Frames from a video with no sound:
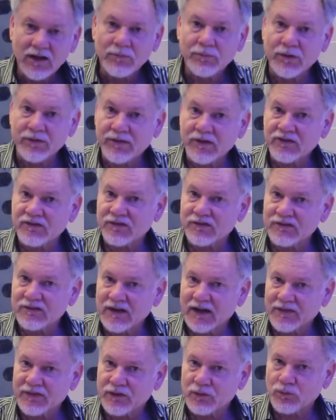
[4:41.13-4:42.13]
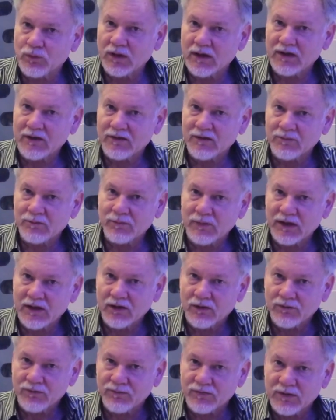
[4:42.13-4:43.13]
But this is not the way the
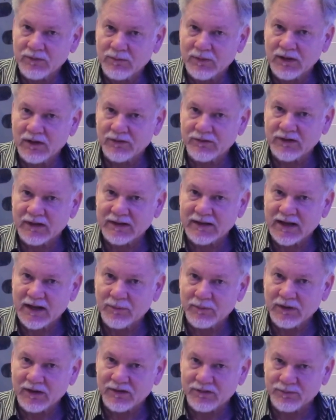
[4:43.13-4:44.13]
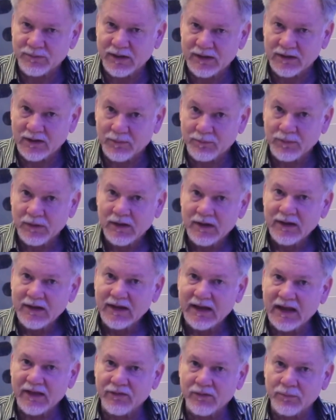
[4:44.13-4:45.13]
male-female dynamic is made up,
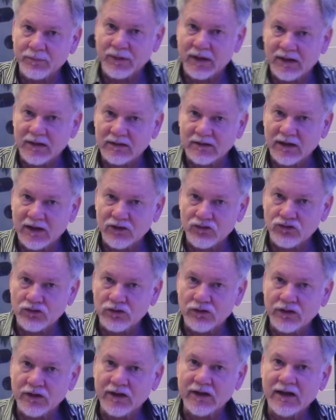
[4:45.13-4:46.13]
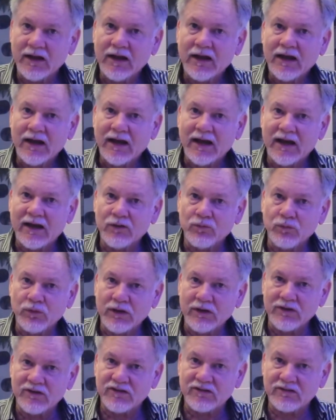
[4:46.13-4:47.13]
either biologically, and we